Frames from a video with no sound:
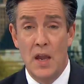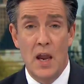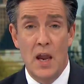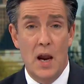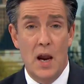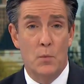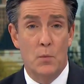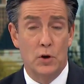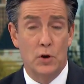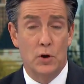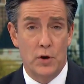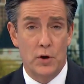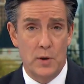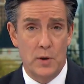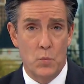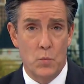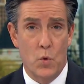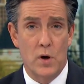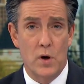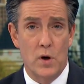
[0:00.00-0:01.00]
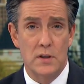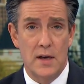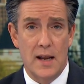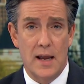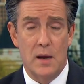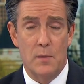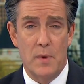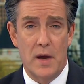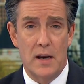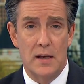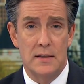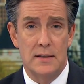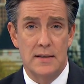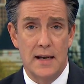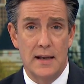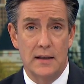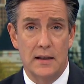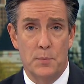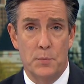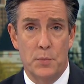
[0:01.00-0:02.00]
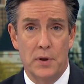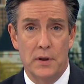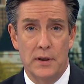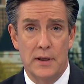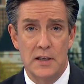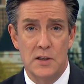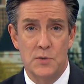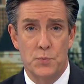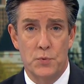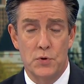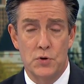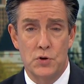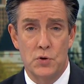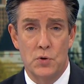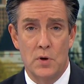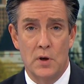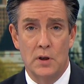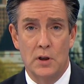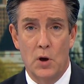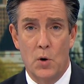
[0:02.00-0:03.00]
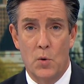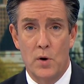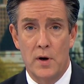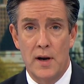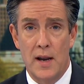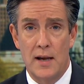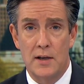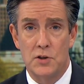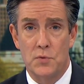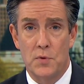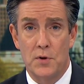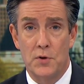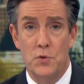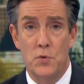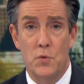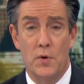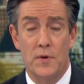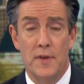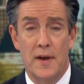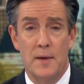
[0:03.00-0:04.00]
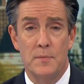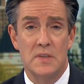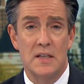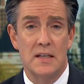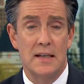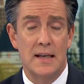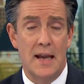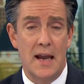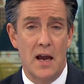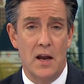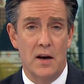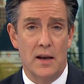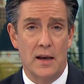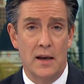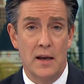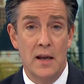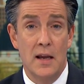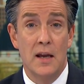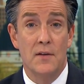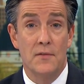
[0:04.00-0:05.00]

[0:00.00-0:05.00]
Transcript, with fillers: And we're learning more today about a deadly police pursuit in lower Nazareth, Northampton County.